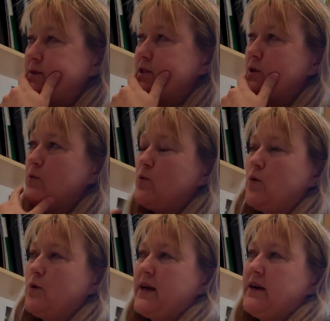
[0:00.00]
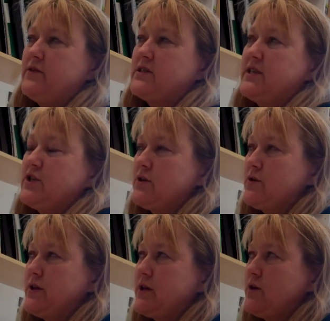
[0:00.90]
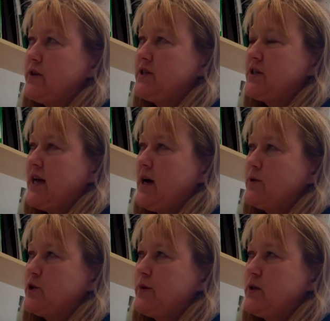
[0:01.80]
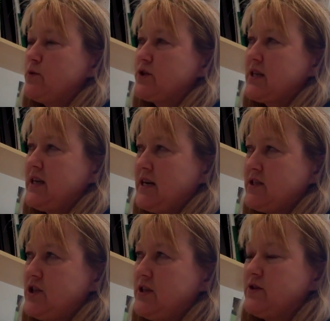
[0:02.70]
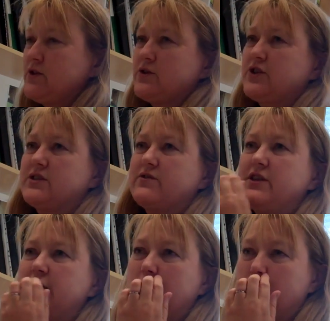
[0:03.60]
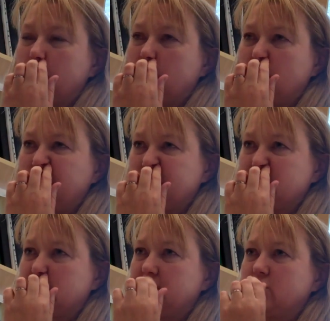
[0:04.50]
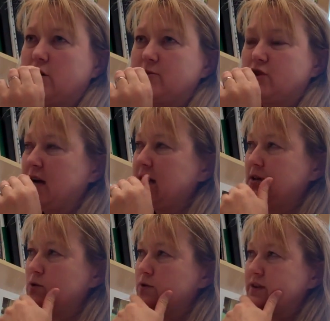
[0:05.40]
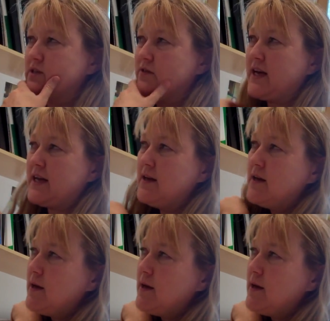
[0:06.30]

So what we have in the Teaching and Learning College now, which we launched last year, is not just a video wall and just-in-time training and all the rest of that,